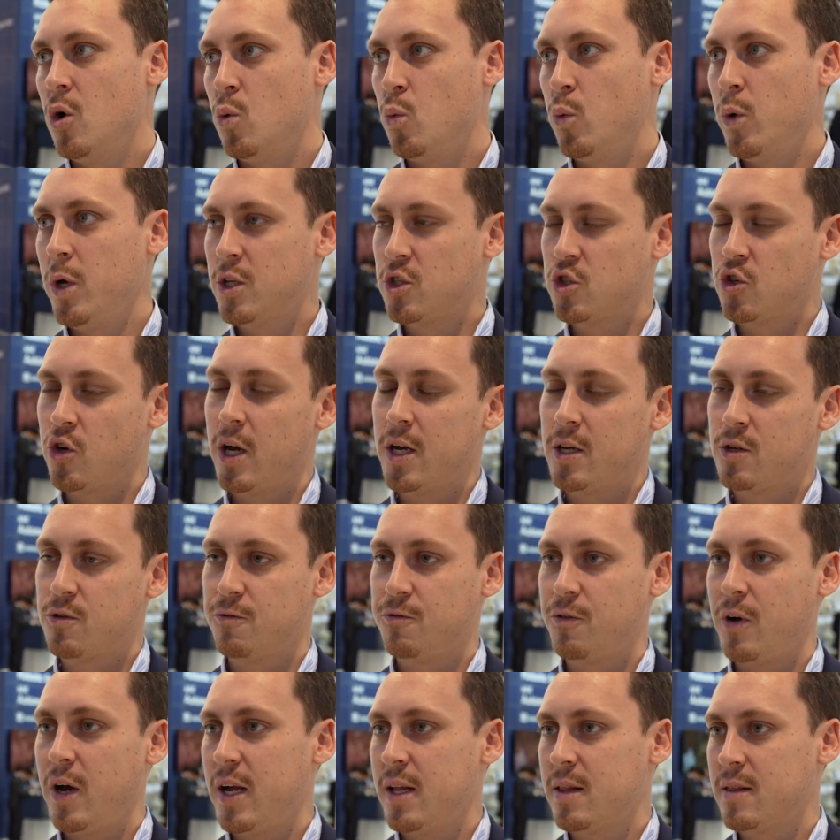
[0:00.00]
we try to
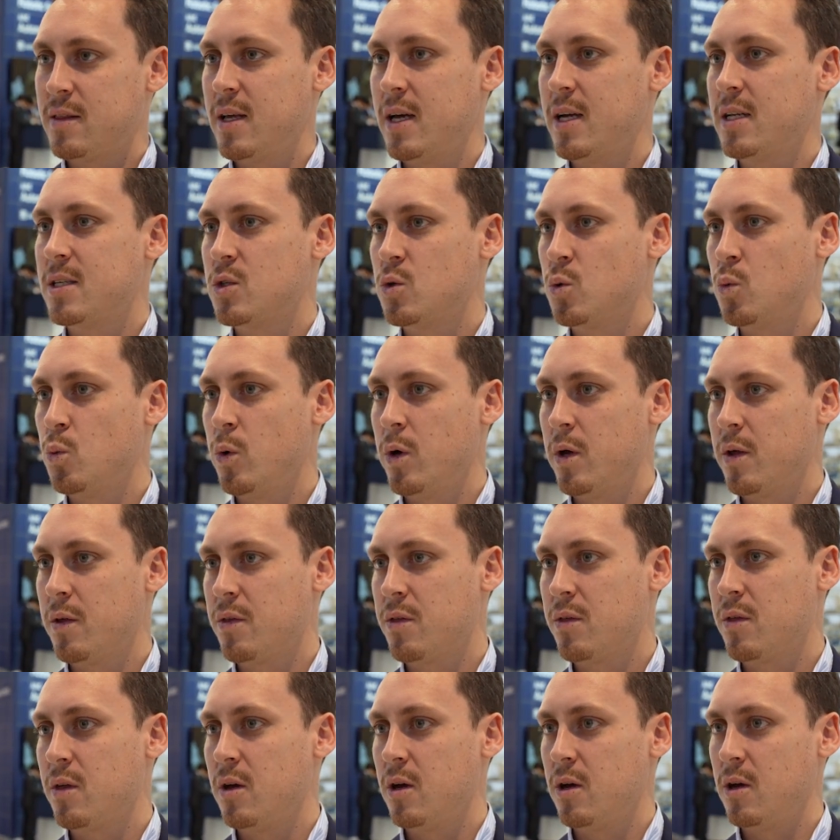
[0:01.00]
fight that with
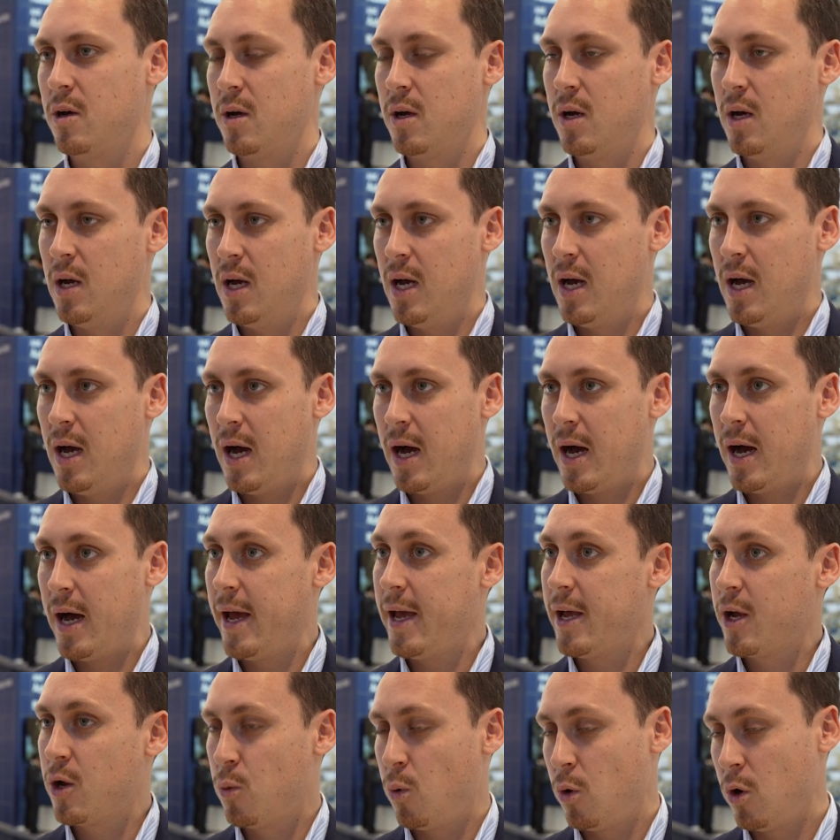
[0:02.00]

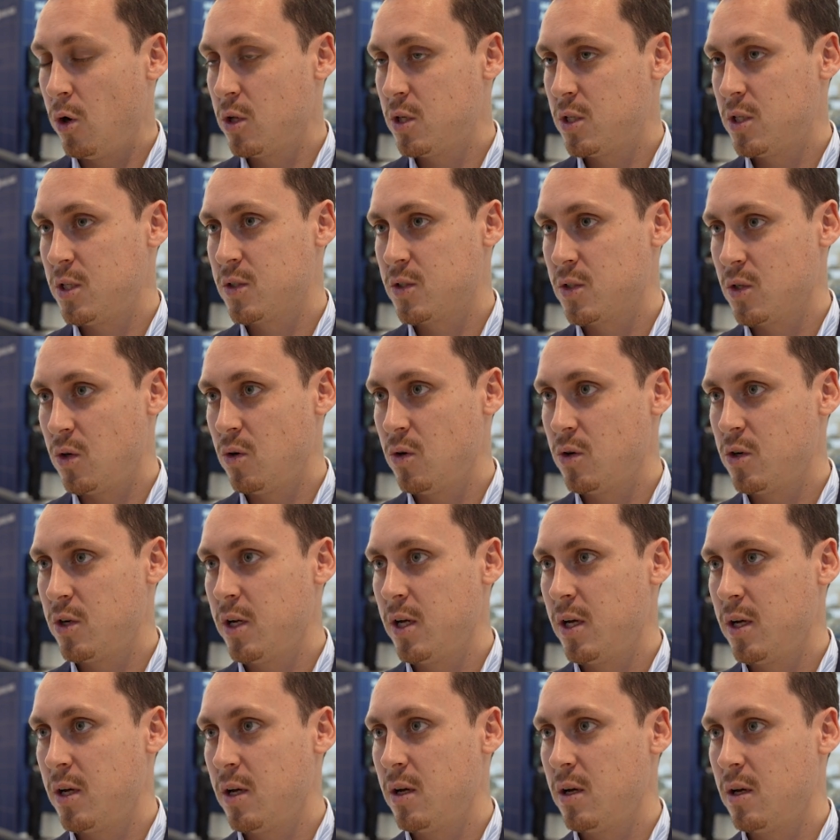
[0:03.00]
high quality
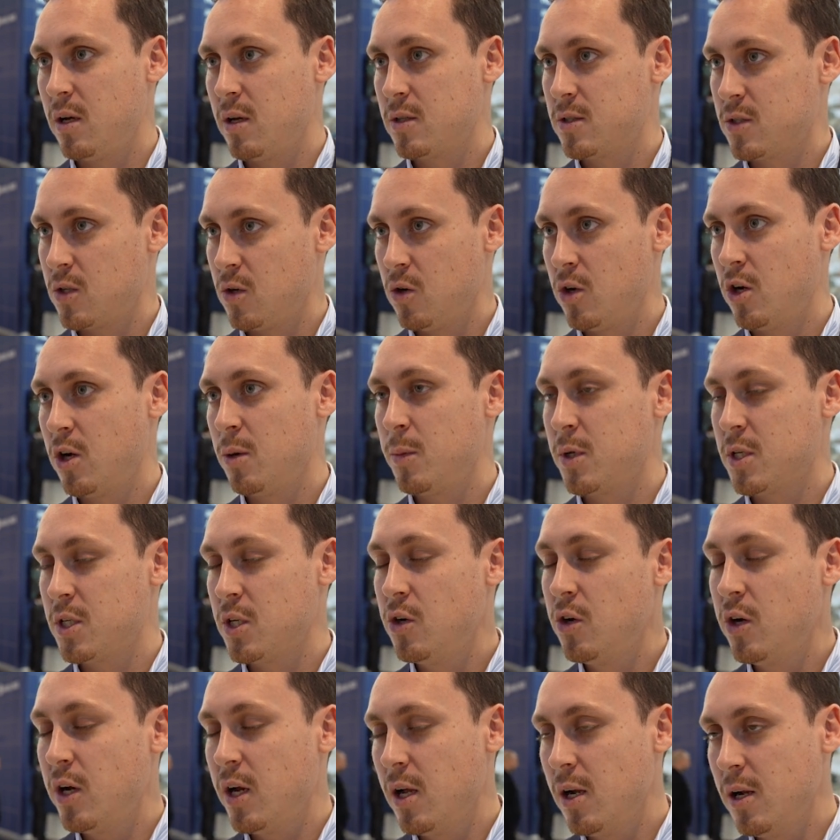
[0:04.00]
soldering
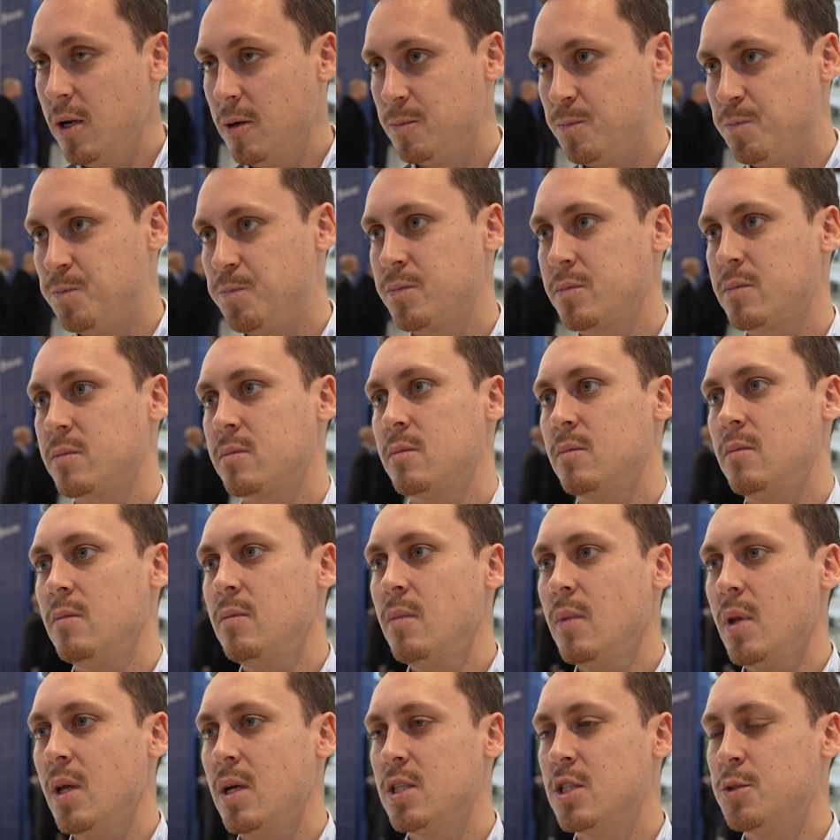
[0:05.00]
material,
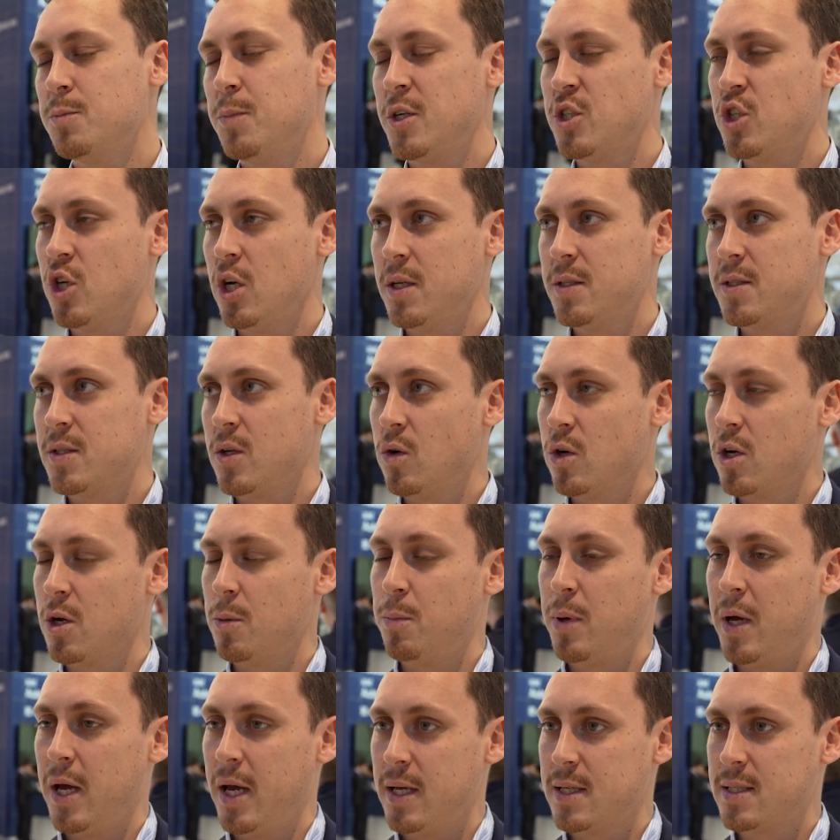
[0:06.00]
especially solder
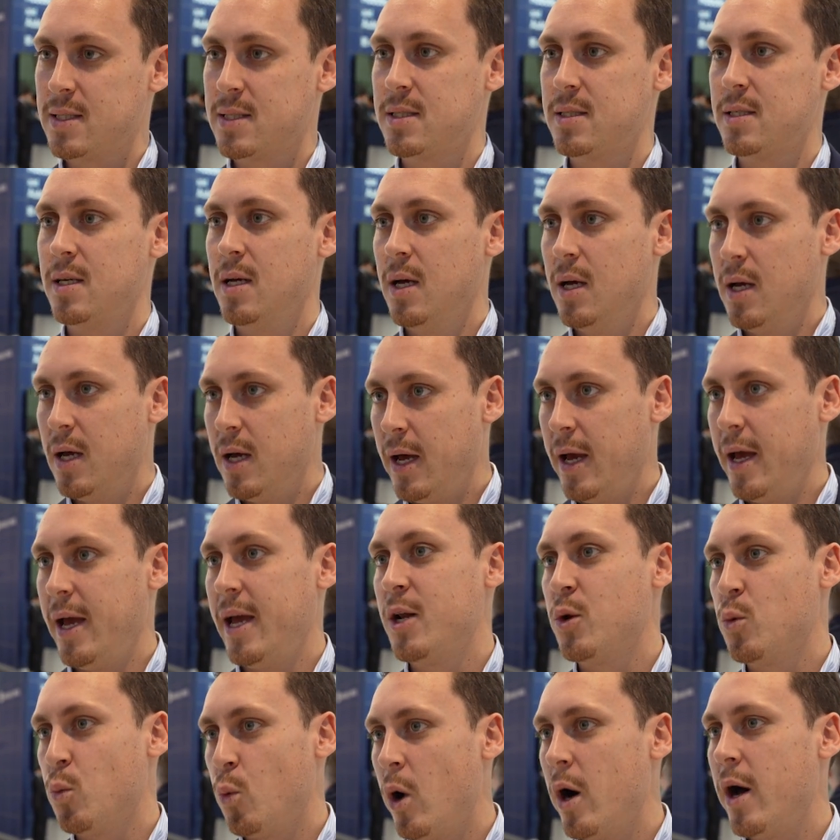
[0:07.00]
pastes
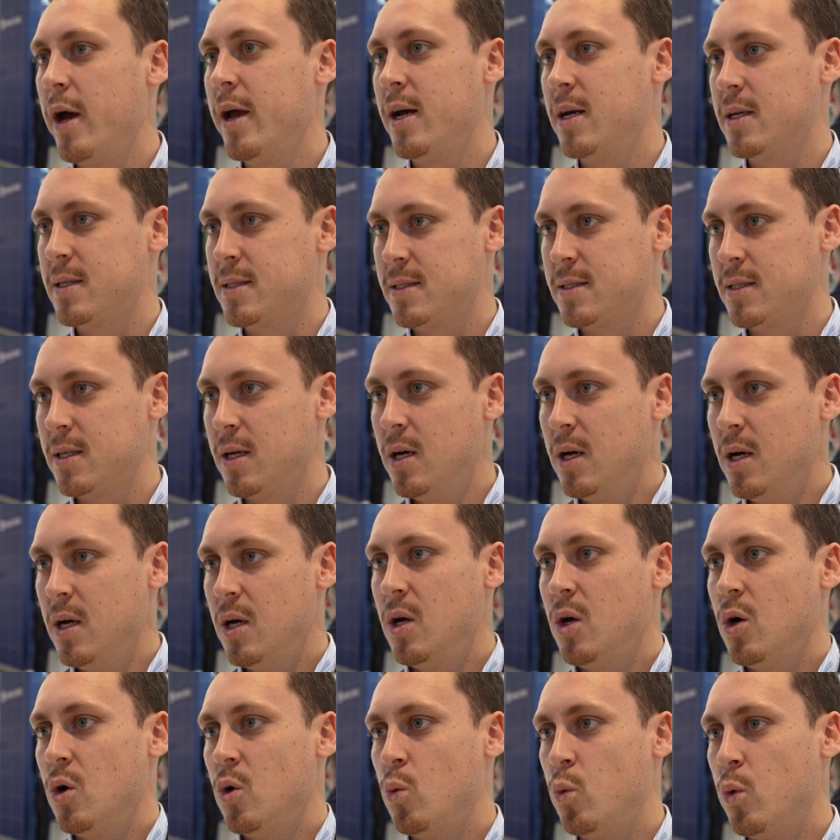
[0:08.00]
and wires,
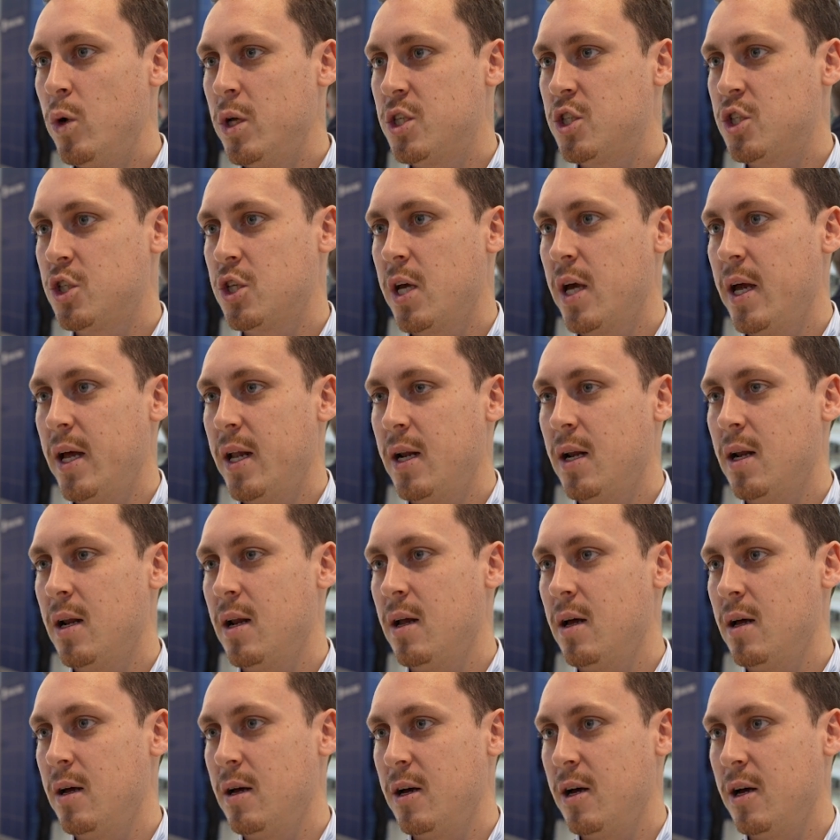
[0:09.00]
which can